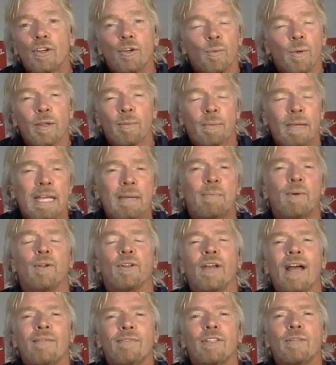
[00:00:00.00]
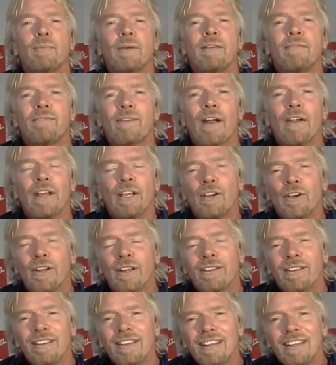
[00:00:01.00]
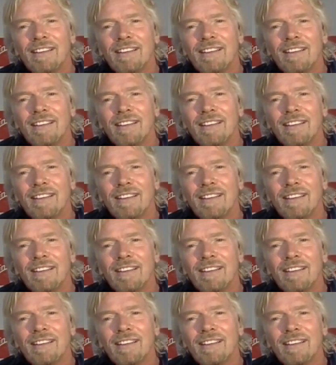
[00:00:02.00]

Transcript: good with people. You have to be very good at